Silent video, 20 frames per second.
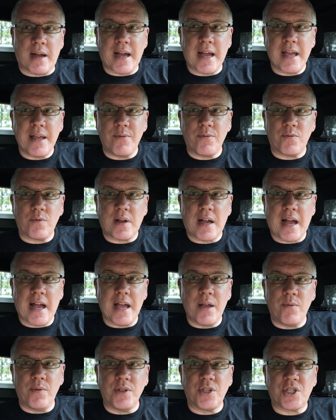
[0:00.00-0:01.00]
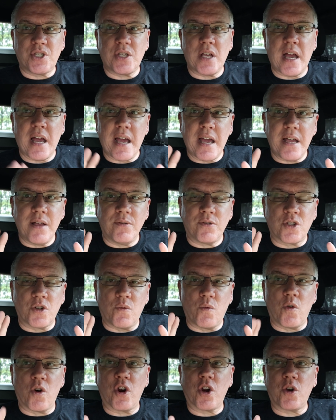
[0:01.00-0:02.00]
I would say
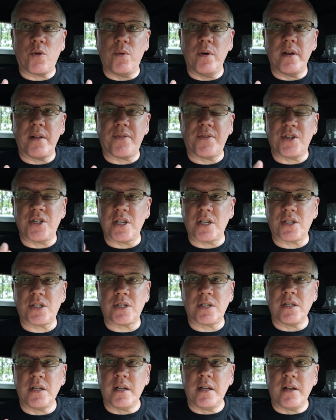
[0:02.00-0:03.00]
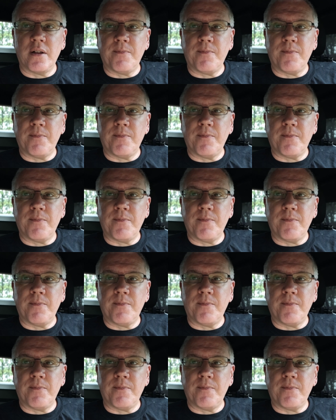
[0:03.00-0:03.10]
to work with just